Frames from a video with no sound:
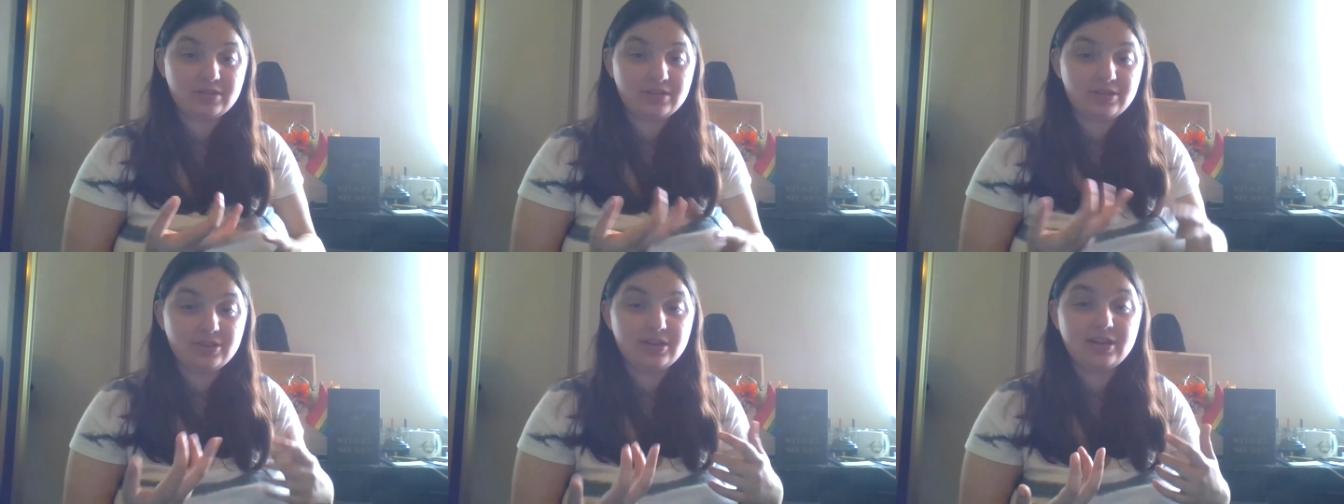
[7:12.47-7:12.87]

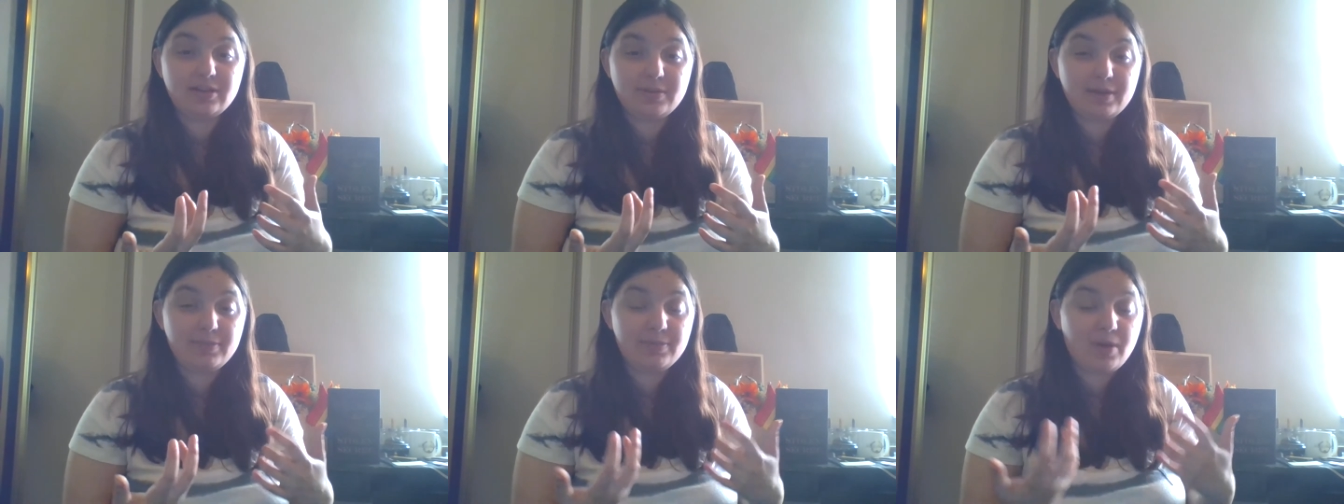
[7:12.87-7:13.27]
then you're going
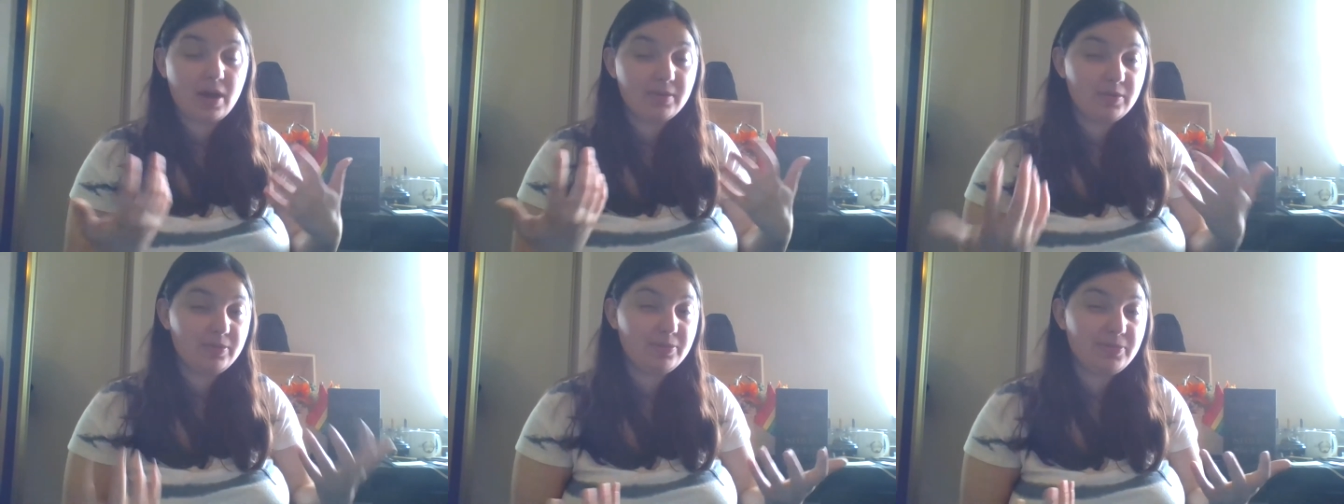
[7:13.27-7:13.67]
to have to
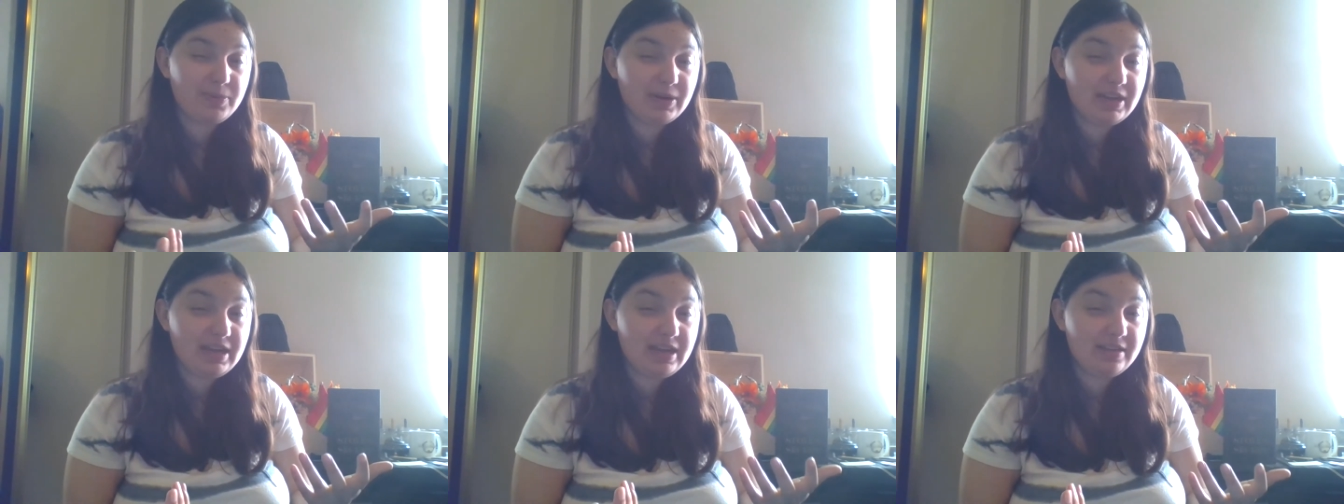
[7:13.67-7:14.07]
probably be
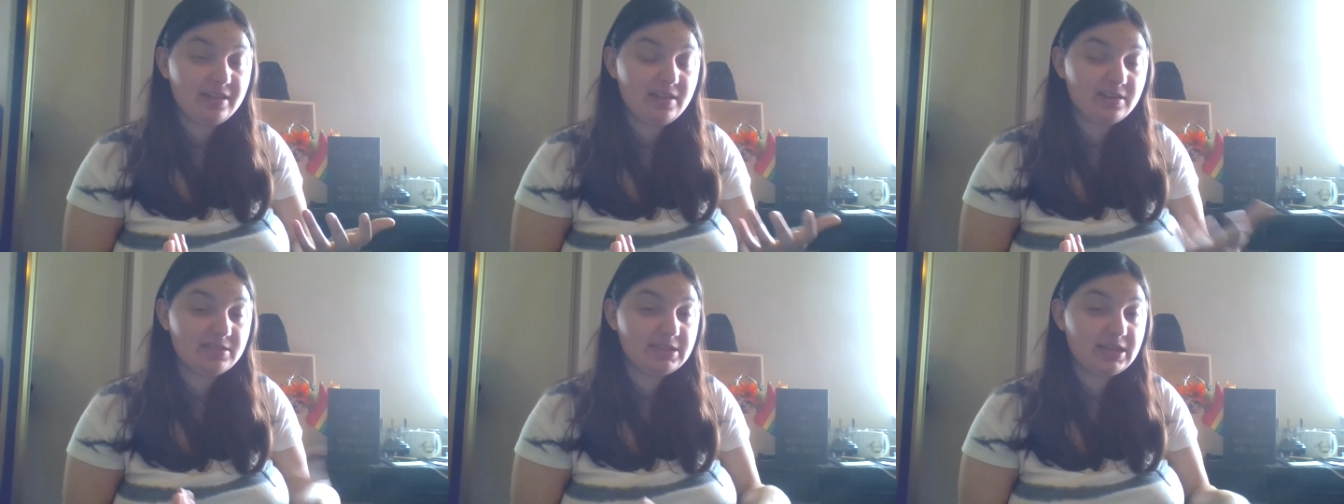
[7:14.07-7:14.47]
pretty
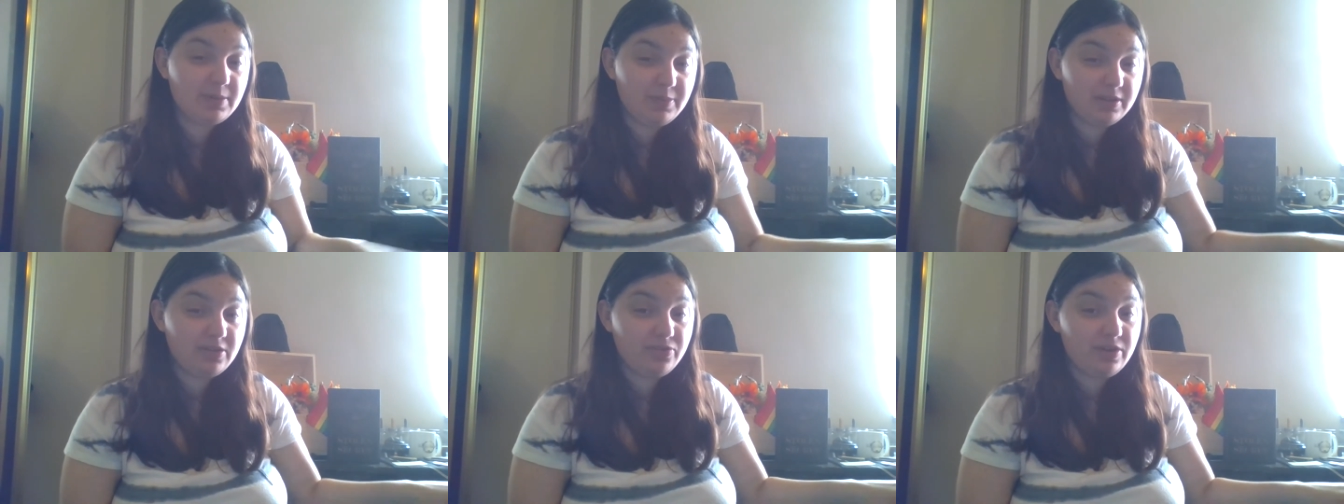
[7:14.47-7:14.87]
easy on
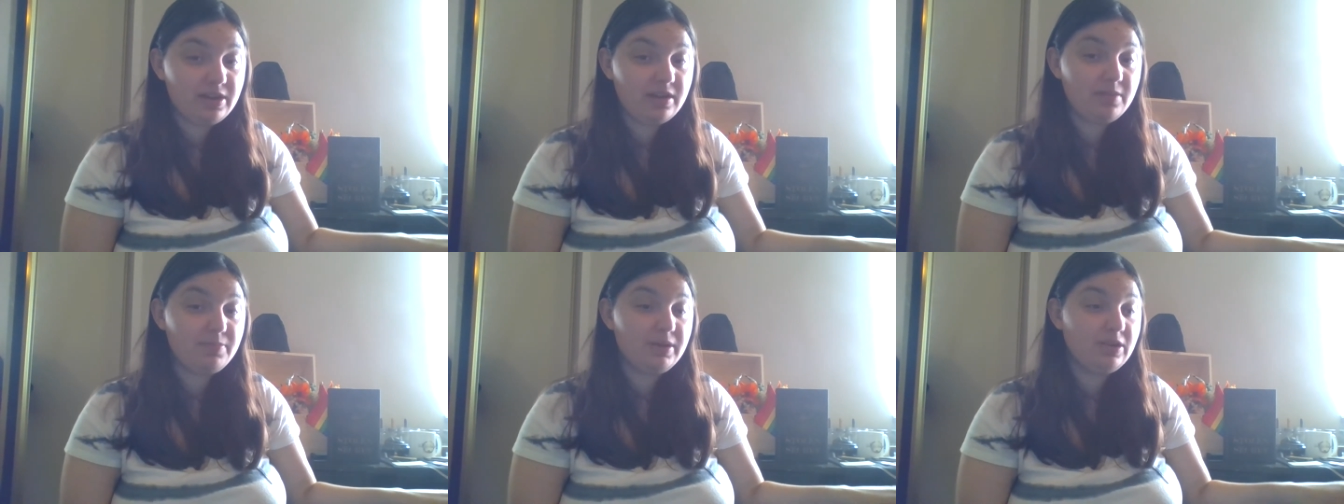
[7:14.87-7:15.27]
skipping the
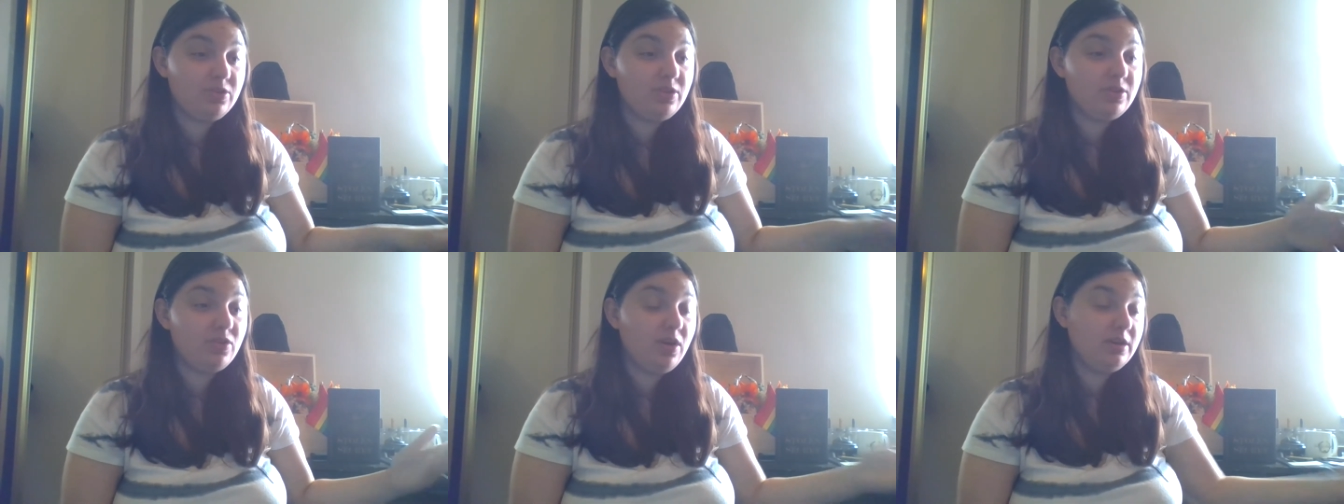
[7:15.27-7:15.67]
feeding
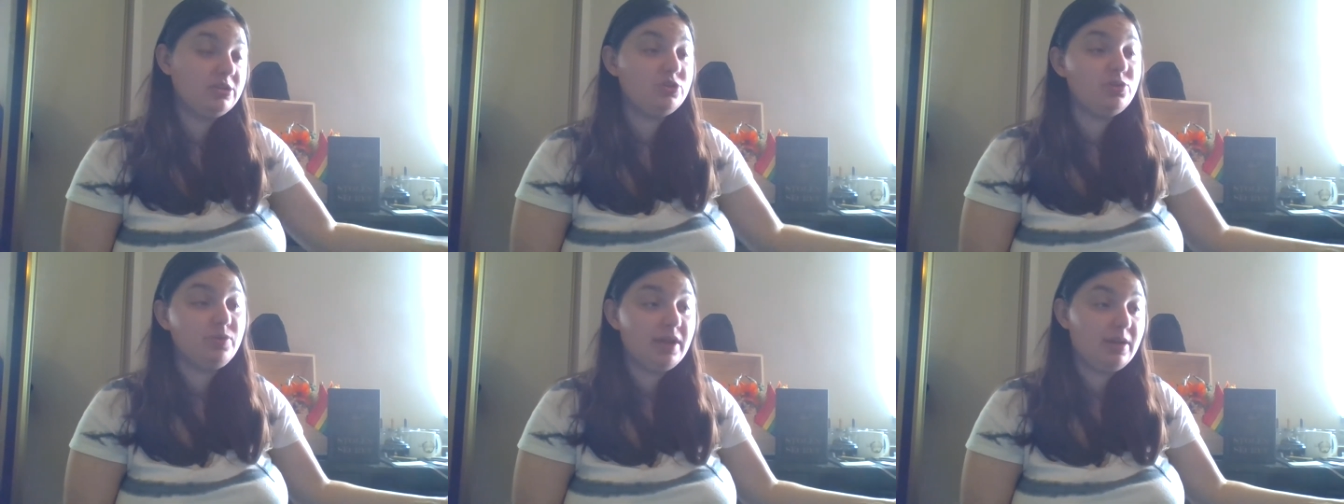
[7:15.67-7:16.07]
because as long
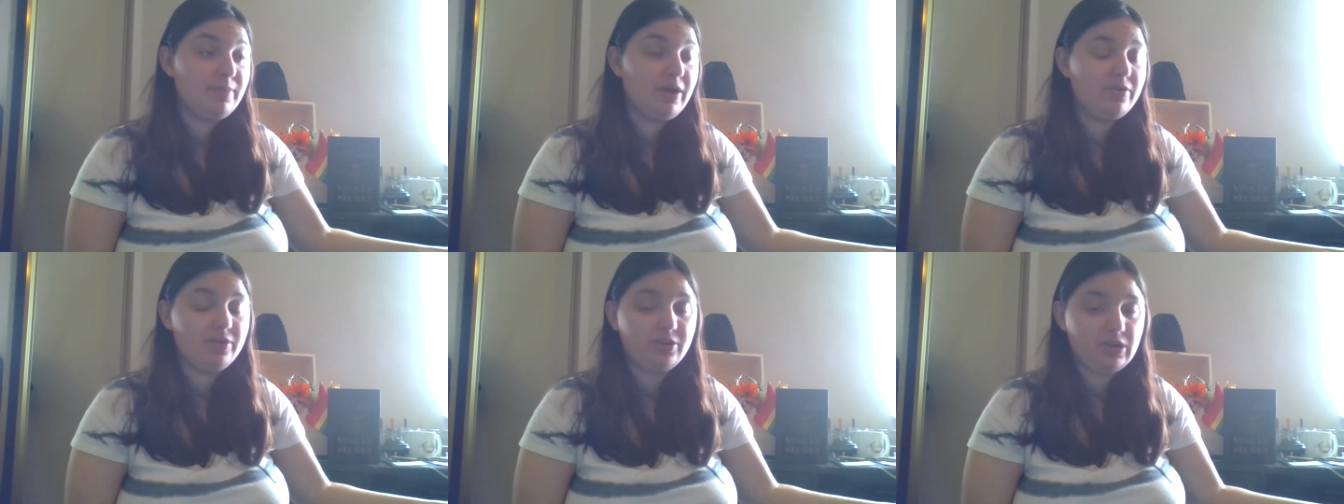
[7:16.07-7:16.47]
as you let them
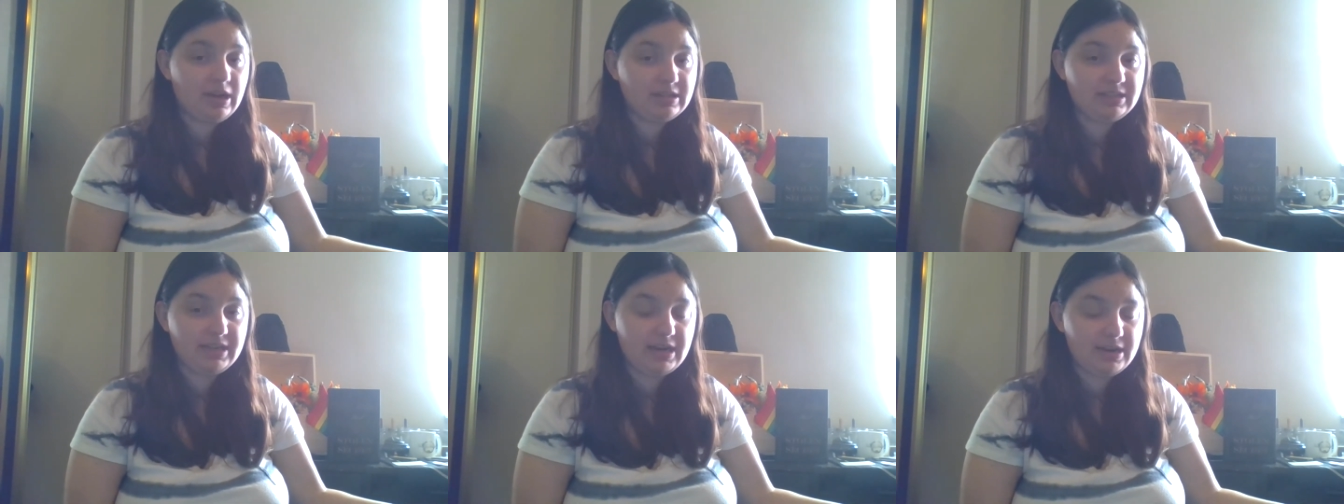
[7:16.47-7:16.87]
out in a
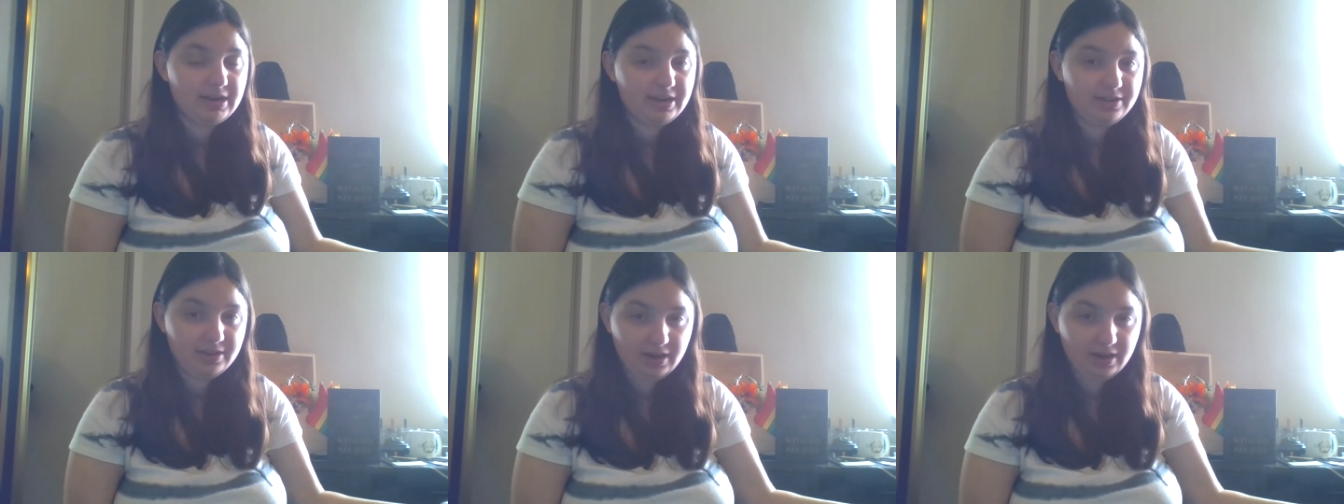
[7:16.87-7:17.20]
grassy area,